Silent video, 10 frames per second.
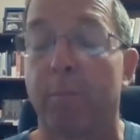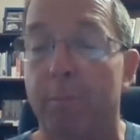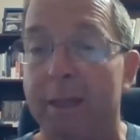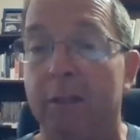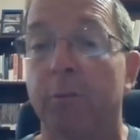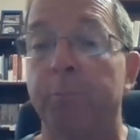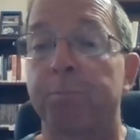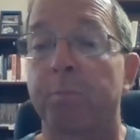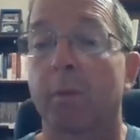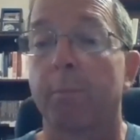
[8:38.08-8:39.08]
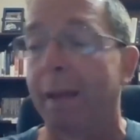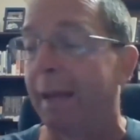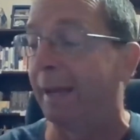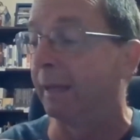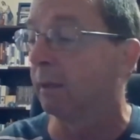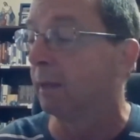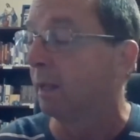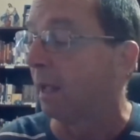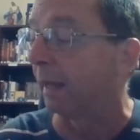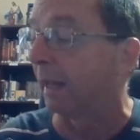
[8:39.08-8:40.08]
if it means pain
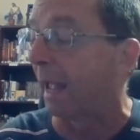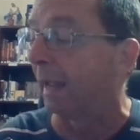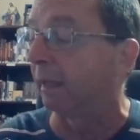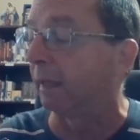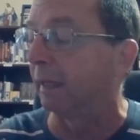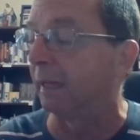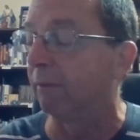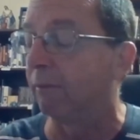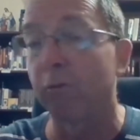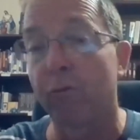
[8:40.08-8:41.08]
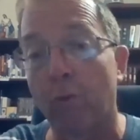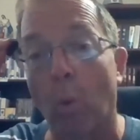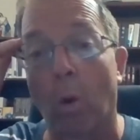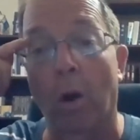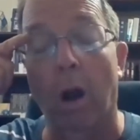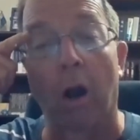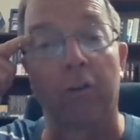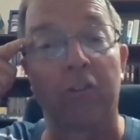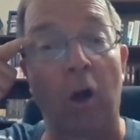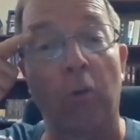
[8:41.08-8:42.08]
and agony, even for
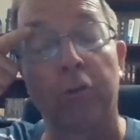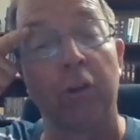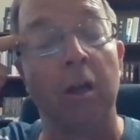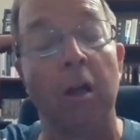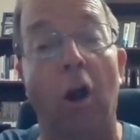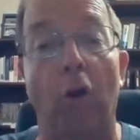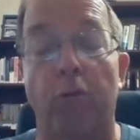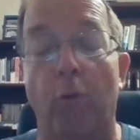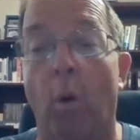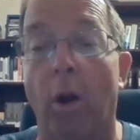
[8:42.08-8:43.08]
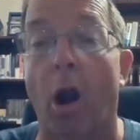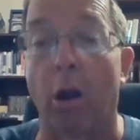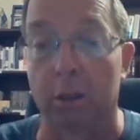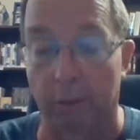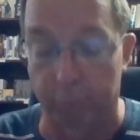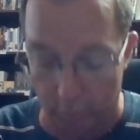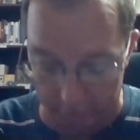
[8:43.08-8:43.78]
ourselves or for our loved